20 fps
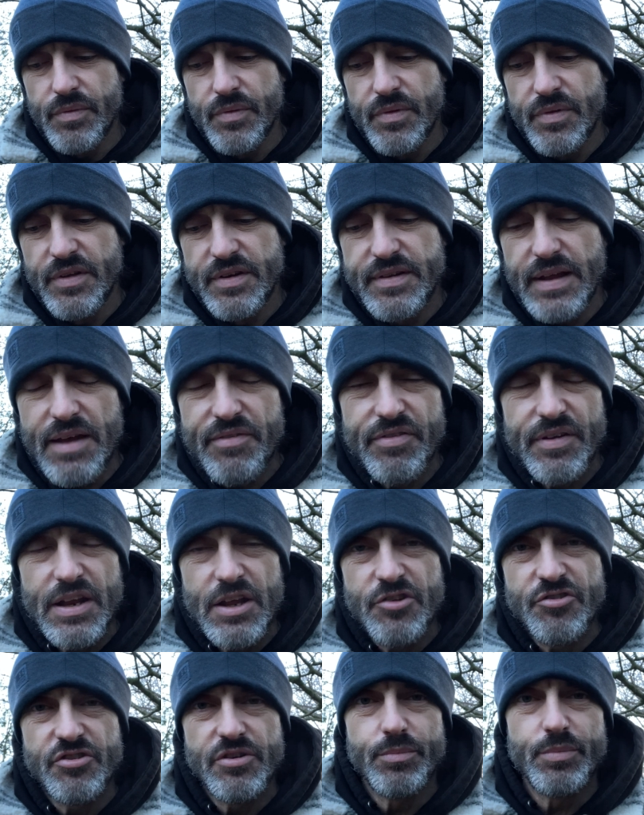the
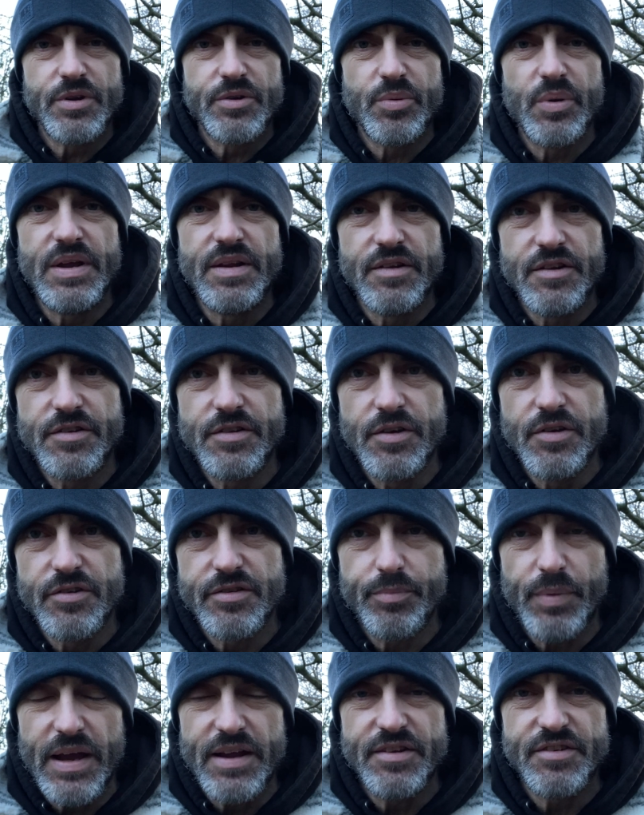definition between the two
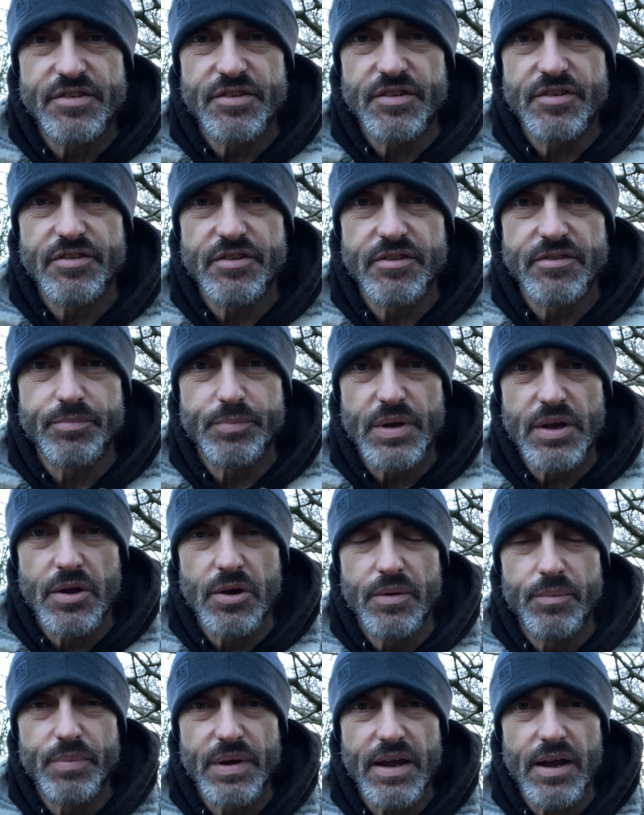spaces has
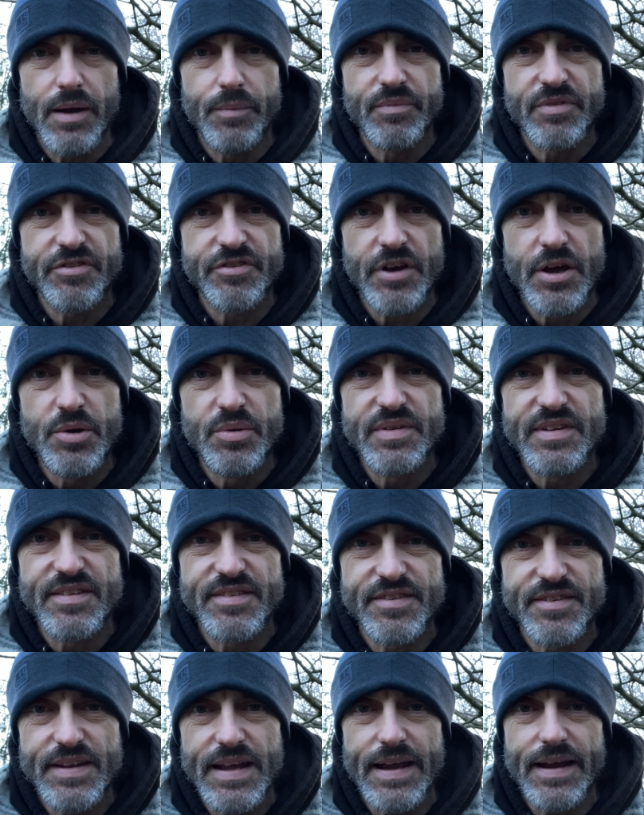become so
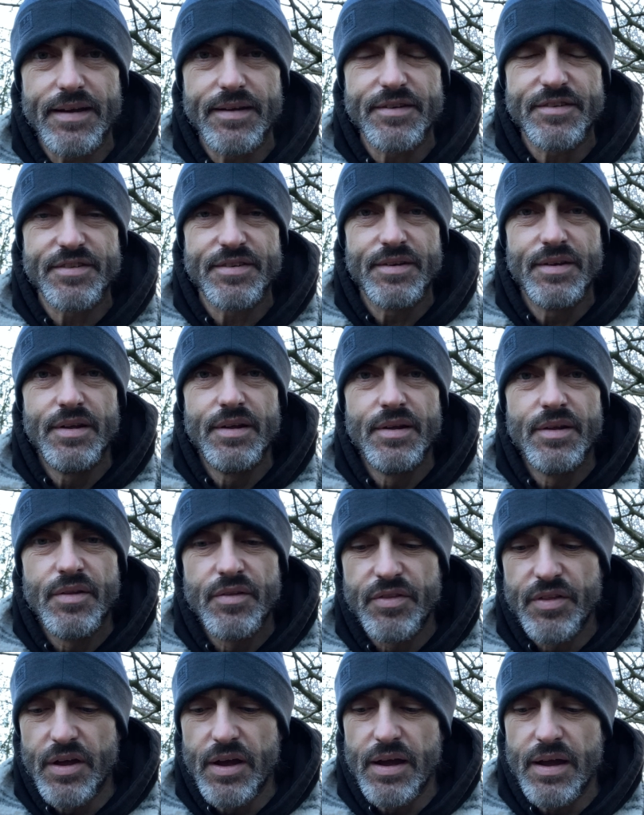distinct
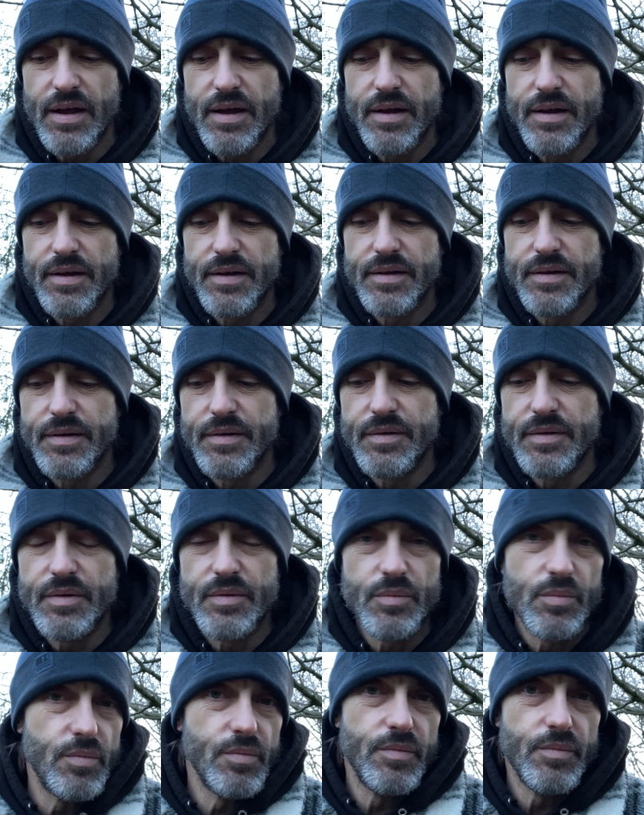that
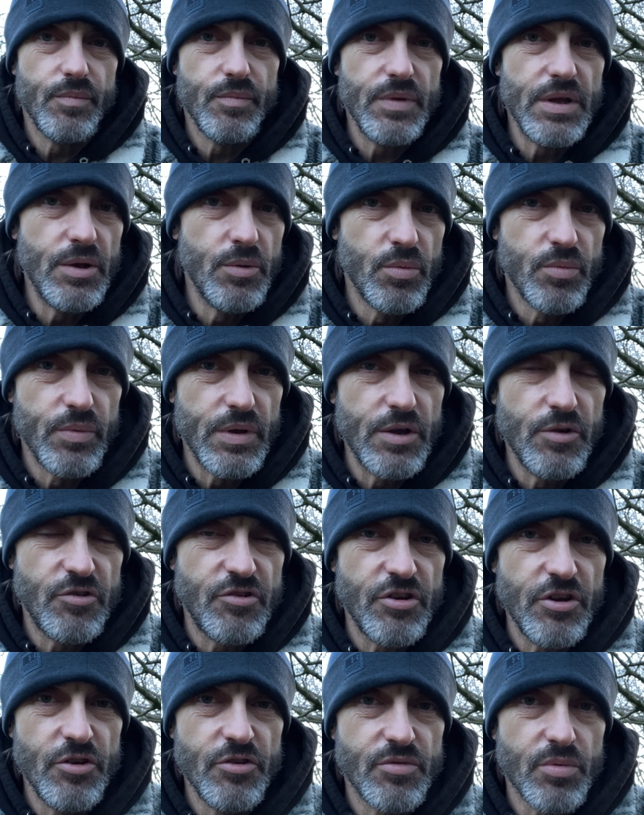you, you
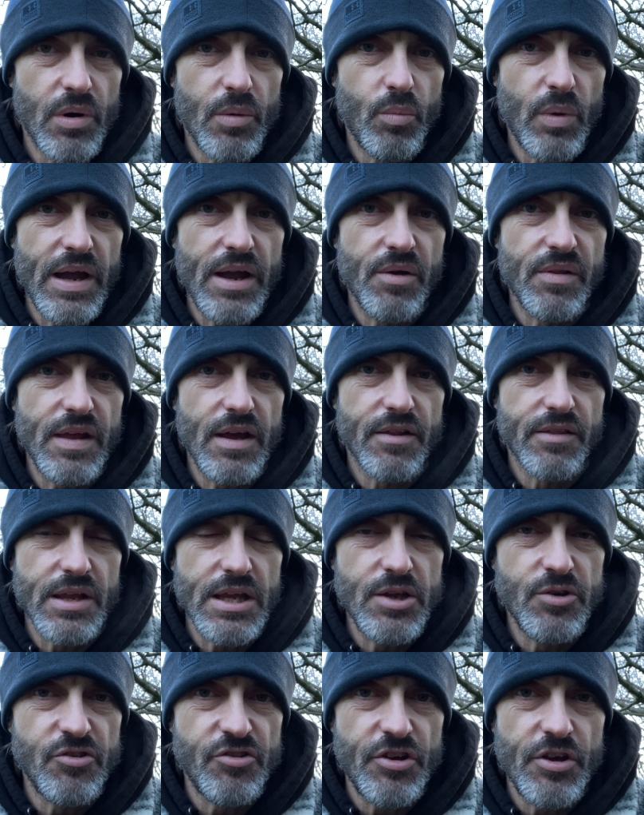choose one way or the other.
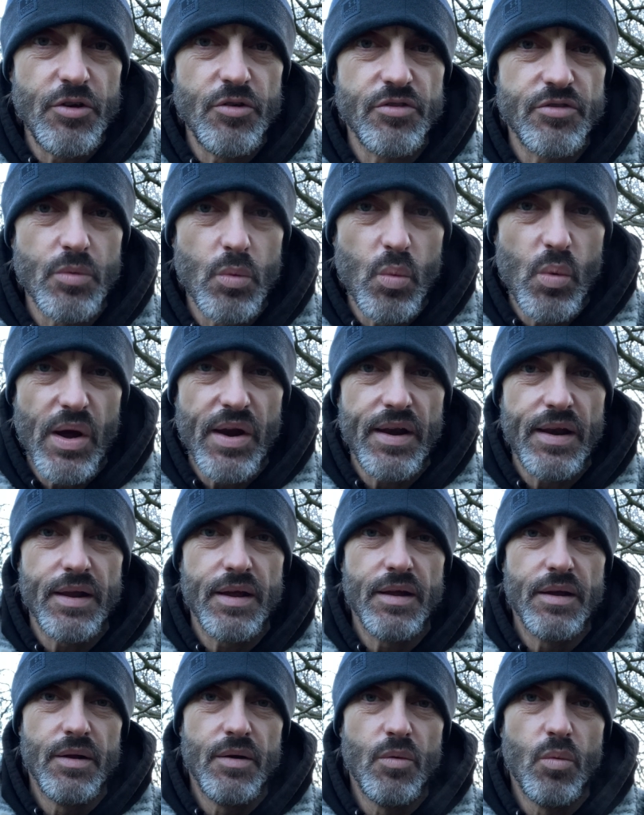You choose one
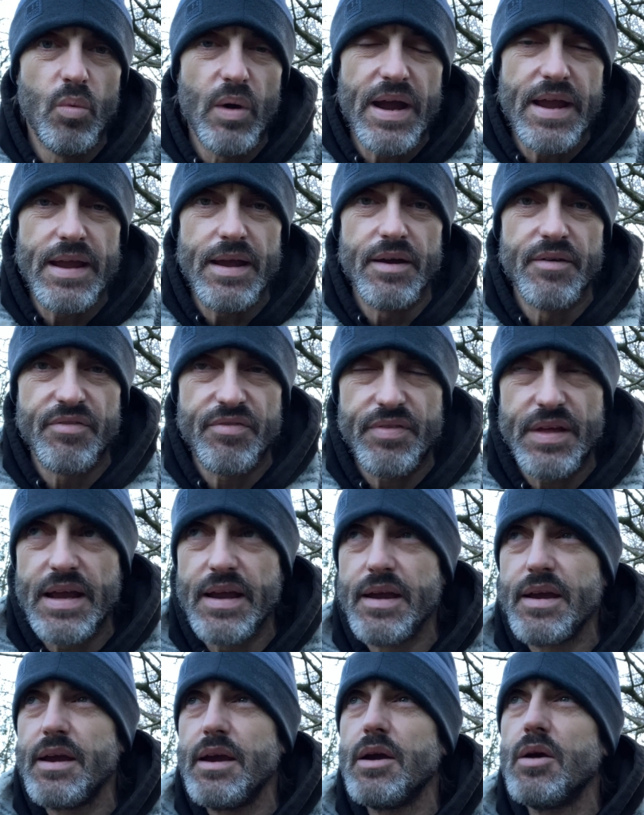way of
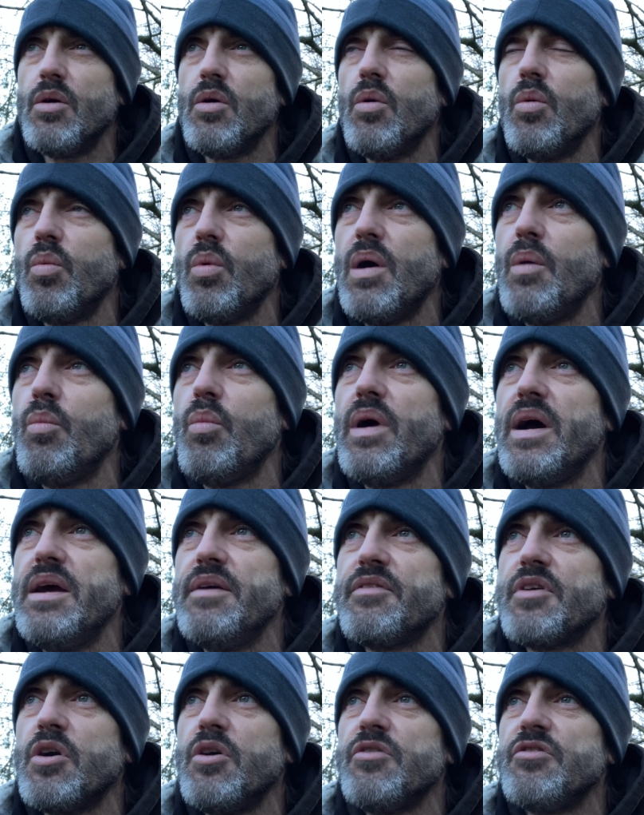thinking or one way
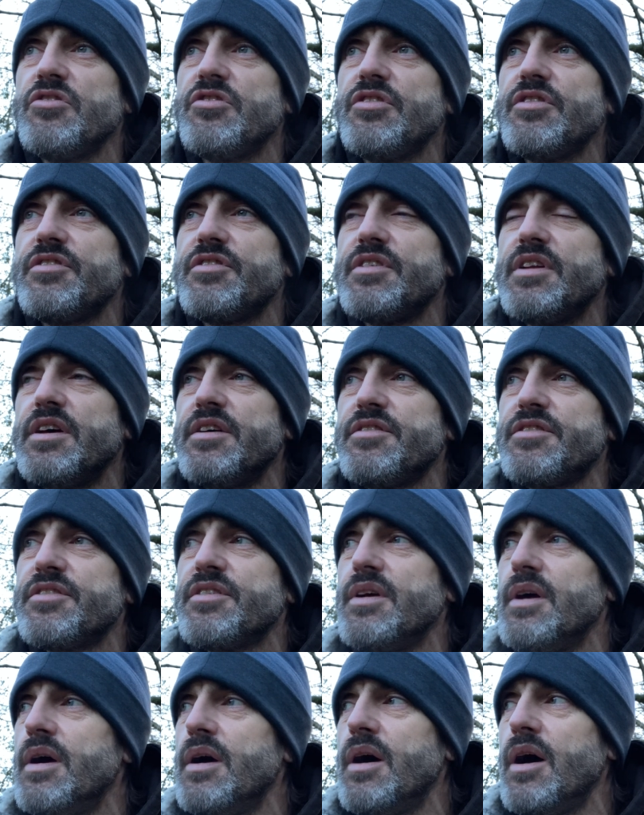of consciousness
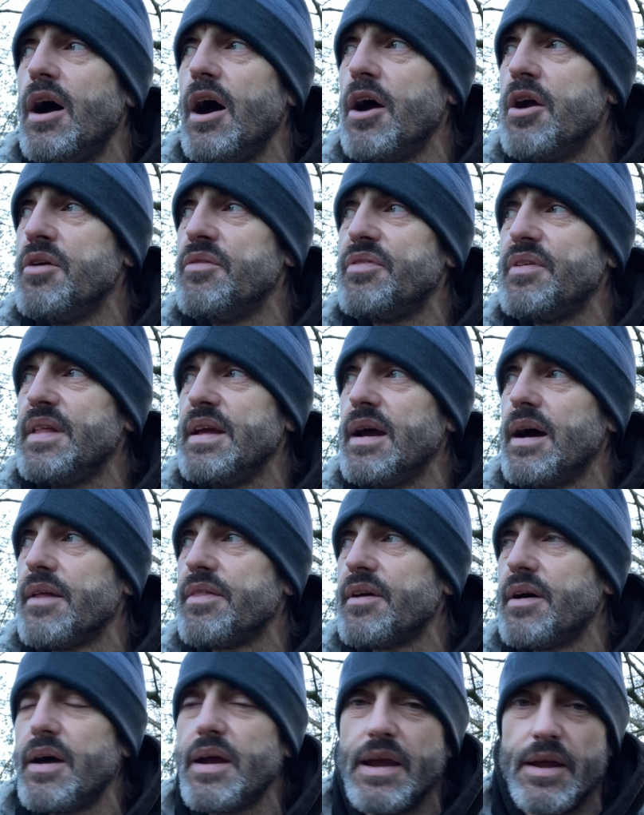over the
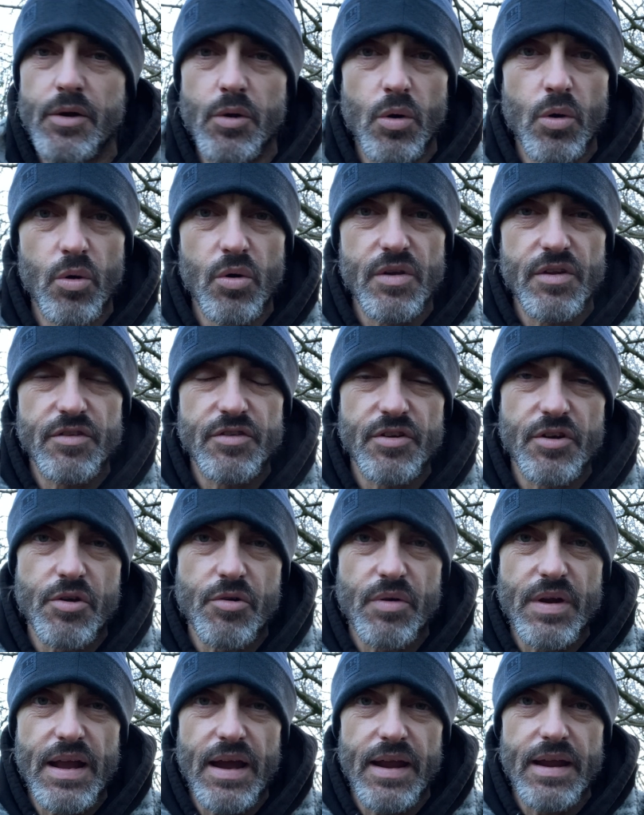other in order to
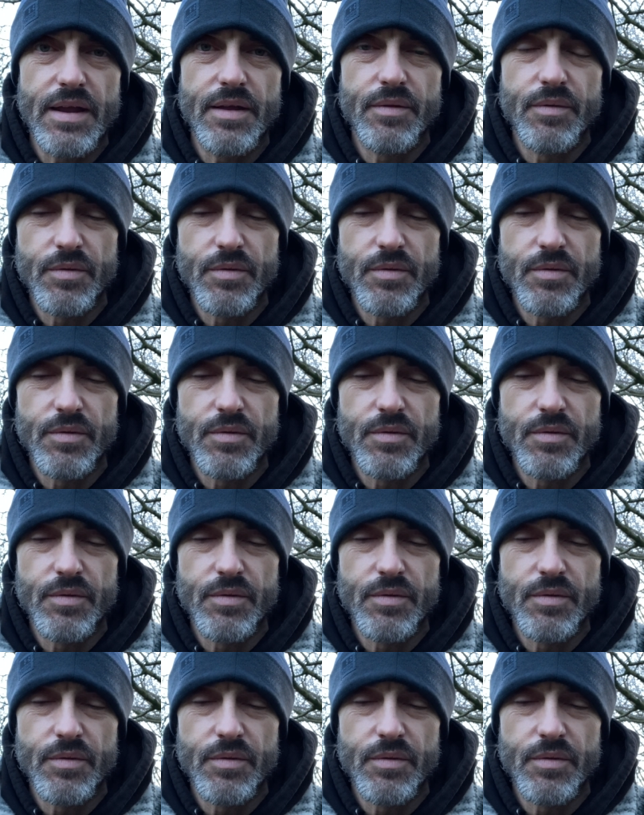create